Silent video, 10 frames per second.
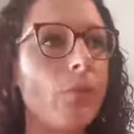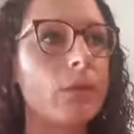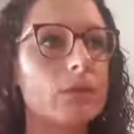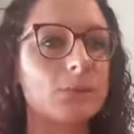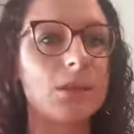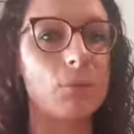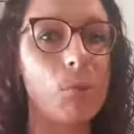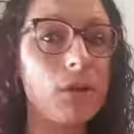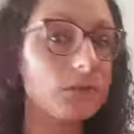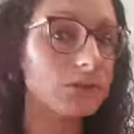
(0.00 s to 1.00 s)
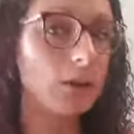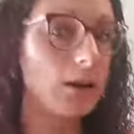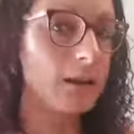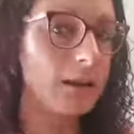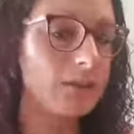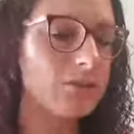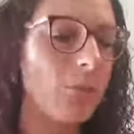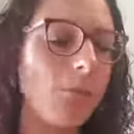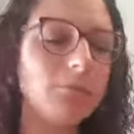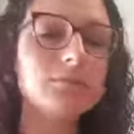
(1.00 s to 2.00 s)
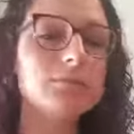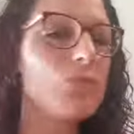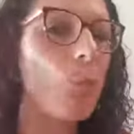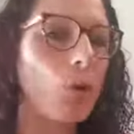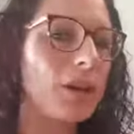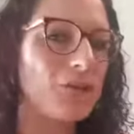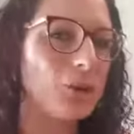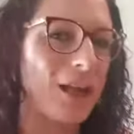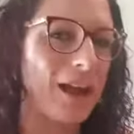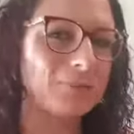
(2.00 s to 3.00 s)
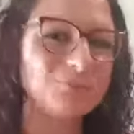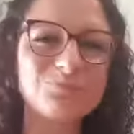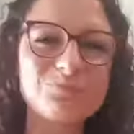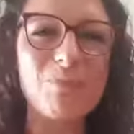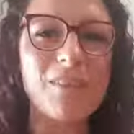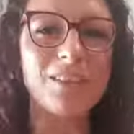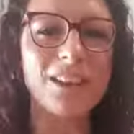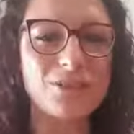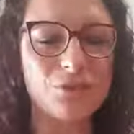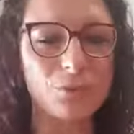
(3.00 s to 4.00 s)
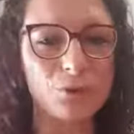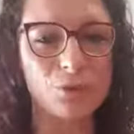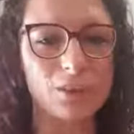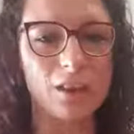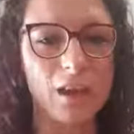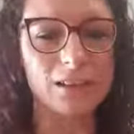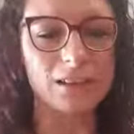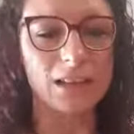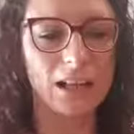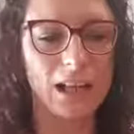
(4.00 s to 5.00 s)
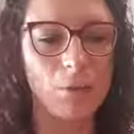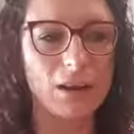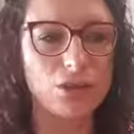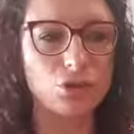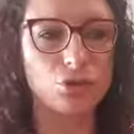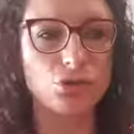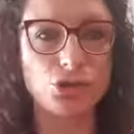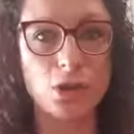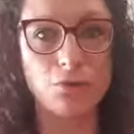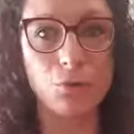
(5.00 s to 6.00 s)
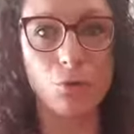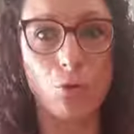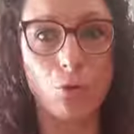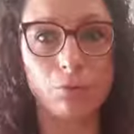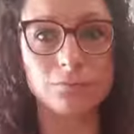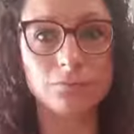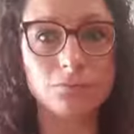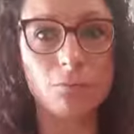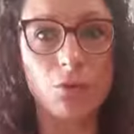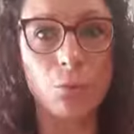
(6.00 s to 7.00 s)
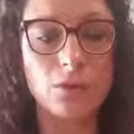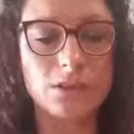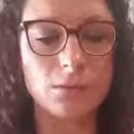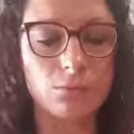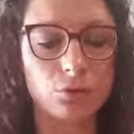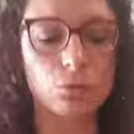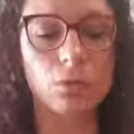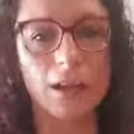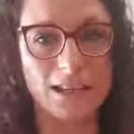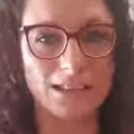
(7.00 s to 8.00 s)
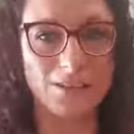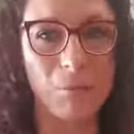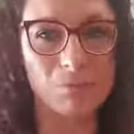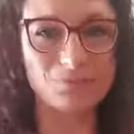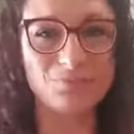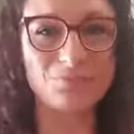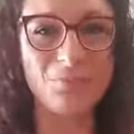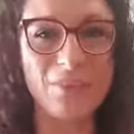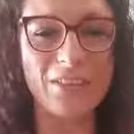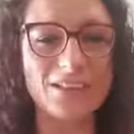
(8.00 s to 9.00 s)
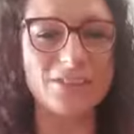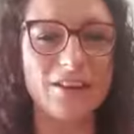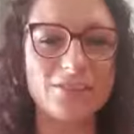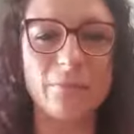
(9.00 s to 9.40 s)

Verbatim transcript: some other breakfast ideas, whatever you like. Let us know what you would like and allow me to serve you all with some cool ideas. Thanks, guys.